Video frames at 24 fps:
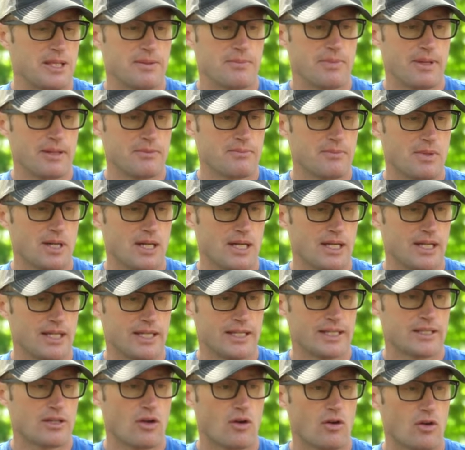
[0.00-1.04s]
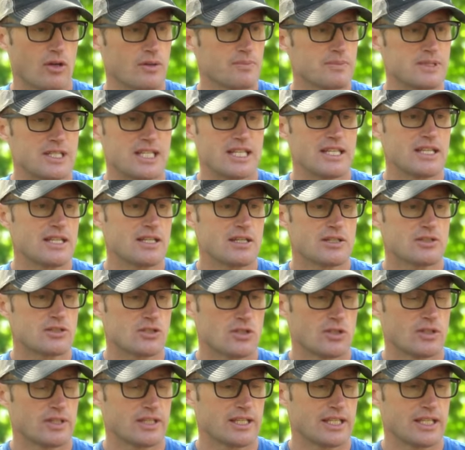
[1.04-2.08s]
keeping my RMT
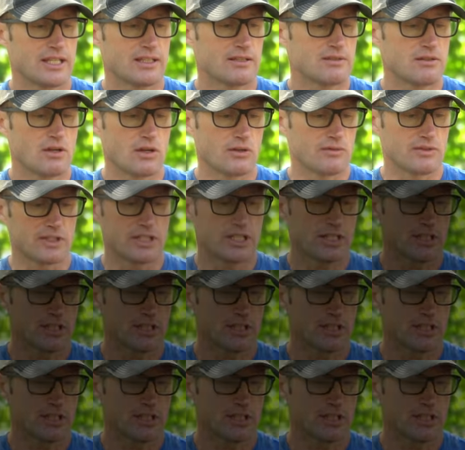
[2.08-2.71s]
tourniquet over